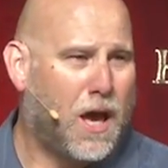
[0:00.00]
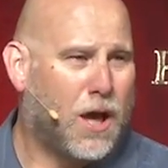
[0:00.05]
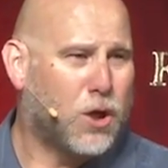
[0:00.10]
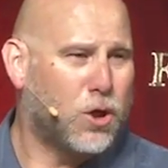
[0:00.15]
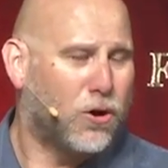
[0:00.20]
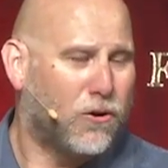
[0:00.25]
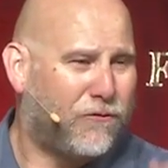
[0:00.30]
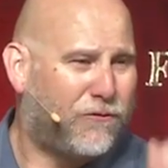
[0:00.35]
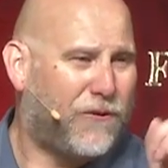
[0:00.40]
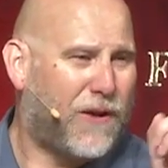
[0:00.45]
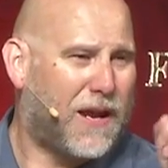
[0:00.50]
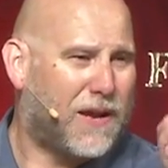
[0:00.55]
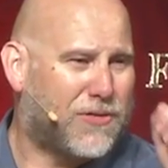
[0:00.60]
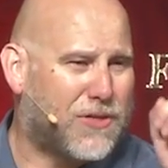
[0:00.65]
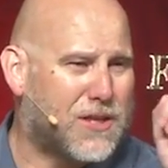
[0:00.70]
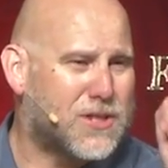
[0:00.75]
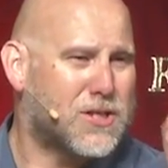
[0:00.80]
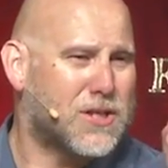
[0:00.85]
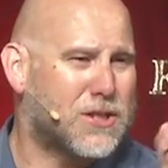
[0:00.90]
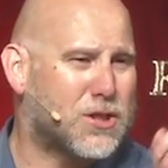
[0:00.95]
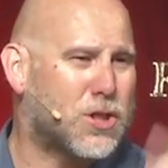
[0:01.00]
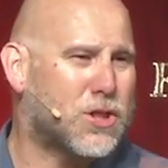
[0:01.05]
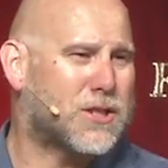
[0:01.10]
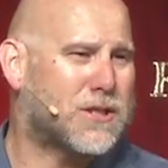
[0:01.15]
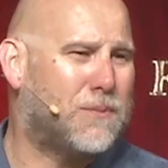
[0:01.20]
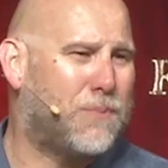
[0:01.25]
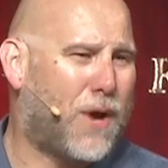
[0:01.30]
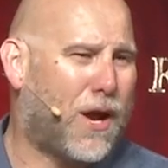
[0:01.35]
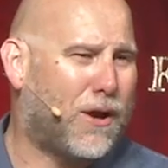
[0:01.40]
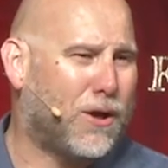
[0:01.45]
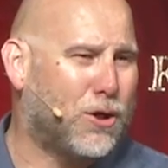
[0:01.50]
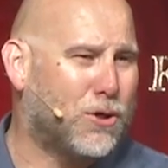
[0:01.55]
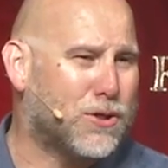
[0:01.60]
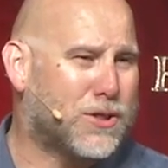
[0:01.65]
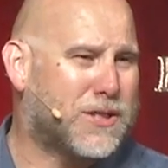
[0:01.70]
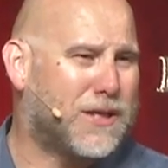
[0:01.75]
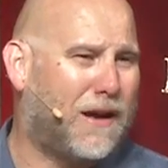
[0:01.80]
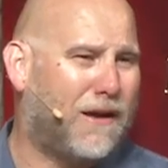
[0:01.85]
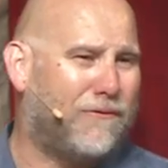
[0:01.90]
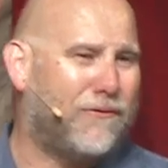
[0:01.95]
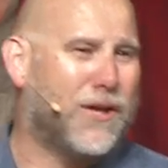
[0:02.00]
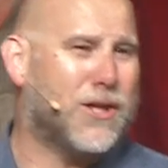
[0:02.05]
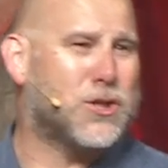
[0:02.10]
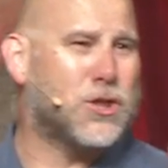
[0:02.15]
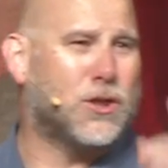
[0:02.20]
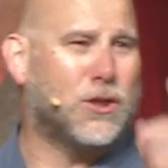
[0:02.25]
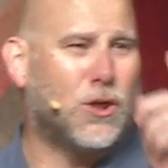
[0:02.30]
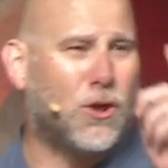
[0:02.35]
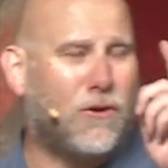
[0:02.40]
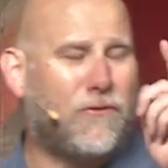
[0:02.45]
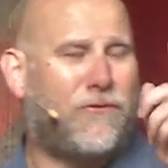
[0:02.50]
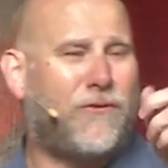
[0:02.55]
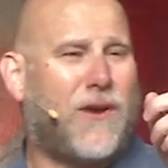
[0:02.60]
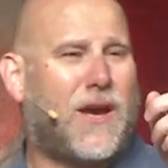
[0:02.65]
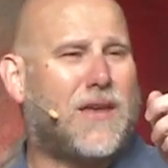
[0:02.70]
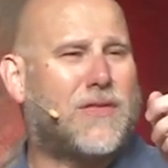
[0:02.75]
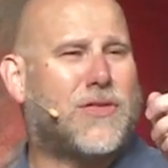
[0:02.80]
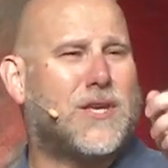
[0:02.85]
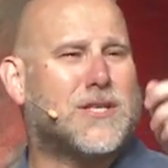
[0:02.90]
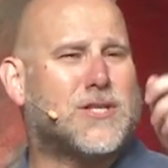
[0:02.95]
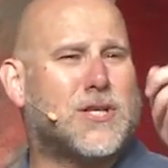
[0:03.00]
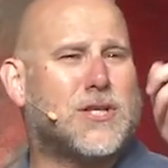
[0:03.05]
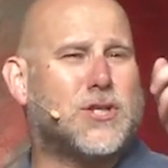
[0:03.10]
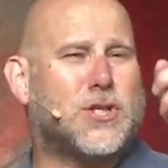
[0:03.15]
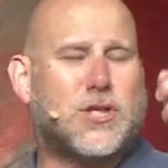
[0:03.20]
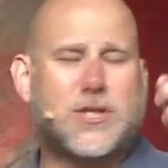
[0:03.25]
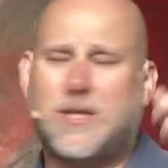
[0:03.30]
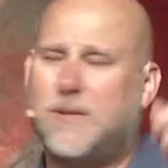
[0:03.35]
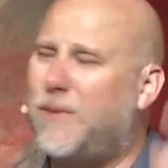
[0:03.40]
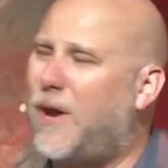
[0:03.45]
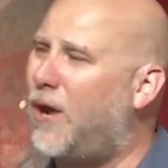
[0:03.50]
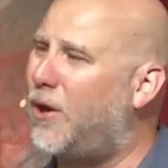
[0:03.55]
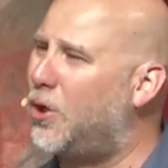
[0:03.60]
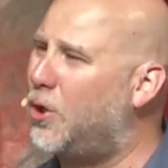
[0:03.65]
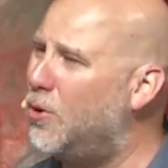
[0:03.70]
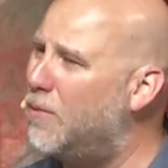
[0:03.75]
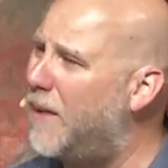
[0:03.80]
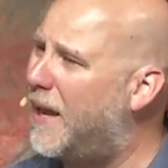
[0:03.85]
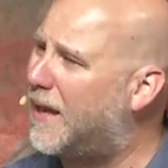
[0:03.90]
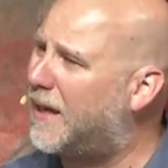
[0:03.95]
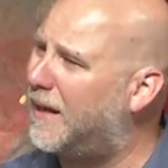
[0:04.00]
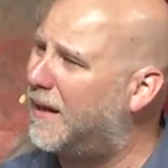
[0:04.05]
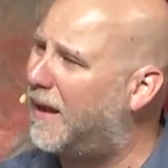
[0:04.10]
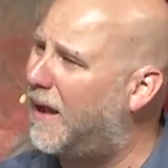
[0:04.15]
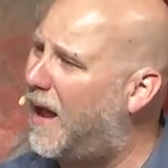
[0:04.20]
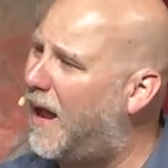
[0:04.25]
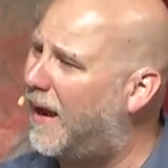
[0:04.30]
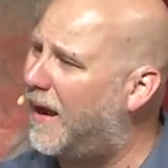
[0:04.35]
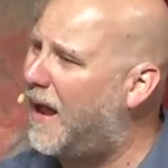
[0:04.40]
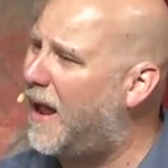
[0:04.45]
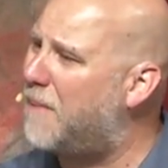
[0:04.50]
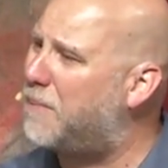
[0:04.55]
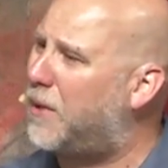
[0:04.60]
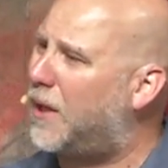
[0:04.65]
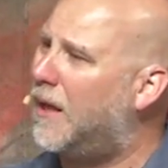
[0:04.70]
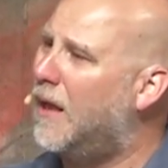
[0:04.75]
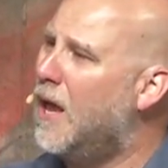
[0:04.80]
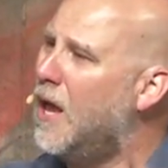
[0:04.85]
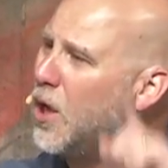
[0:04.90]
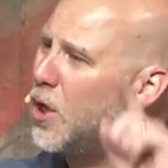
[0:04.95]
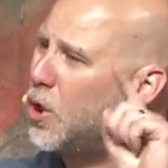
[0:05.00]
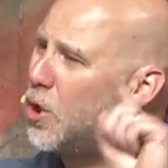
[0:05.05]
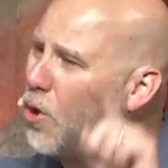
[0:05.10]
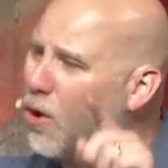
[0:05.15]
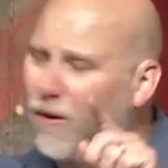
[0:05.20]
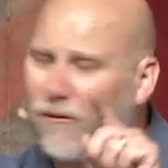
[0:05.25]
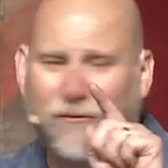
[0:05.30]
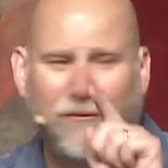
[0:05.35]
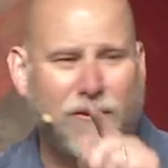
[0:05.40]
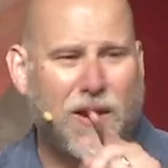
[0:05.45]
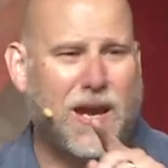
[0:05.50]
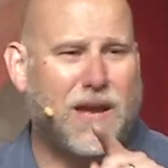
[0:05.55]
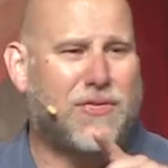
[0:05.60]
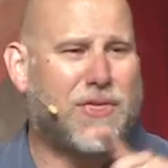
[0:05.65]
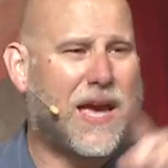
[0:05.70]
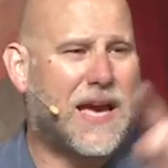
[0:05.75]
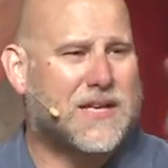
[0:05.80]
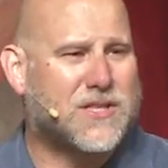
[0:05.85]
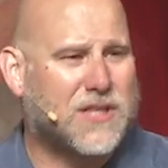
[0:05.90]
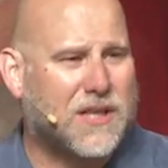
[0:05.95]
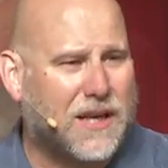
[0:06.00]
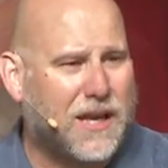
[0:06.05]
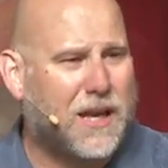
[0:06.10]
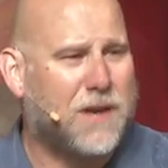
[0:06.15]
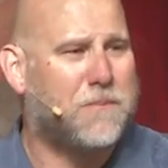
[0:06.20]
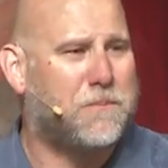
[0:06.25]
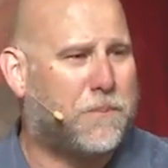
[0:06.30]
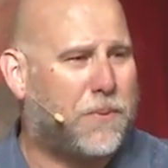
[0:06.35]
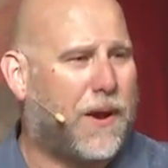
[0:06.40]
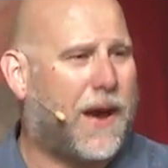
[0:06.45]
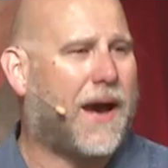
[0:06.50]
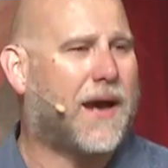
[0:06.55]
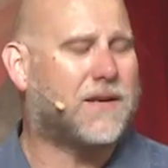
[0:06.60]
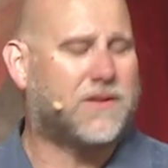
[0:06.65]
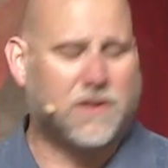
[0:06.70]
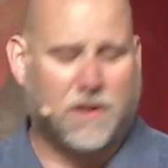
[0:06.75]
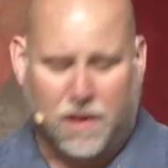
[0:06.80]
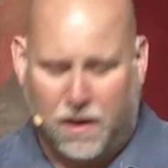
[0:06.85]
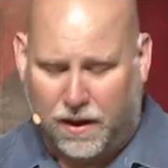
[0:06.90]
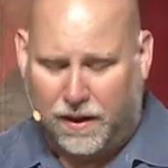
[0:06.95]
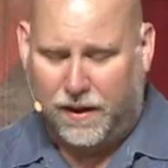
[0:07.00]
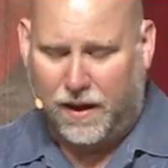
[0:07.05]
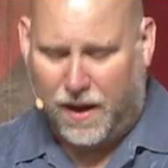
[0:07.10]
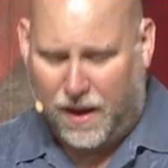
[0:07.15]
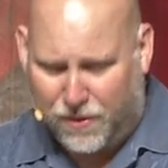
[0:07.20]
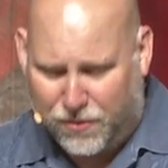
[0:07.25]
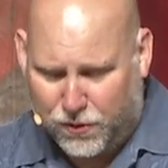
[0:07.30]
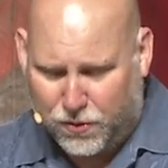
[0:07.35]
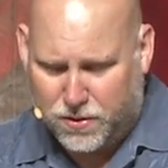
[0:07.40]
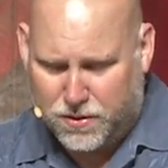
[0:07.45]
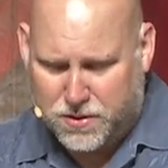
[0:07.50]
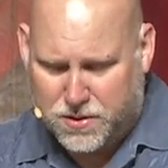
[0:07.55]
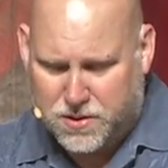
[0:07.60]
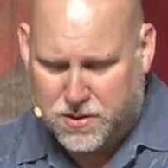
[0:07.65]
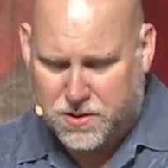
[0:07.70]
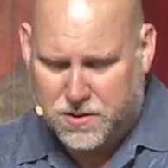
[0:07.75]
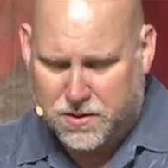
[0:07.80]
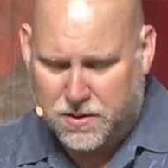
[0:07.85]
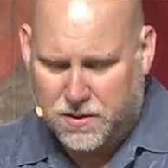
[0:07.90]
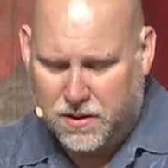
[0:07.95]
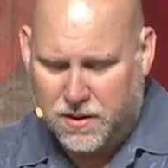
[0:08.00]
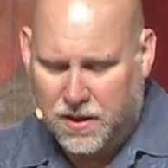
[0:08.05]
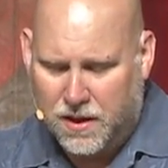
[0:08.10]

Your faith isn't just about your salvation. Your faith isn't just about you making God happy. Your faith has an impact on others.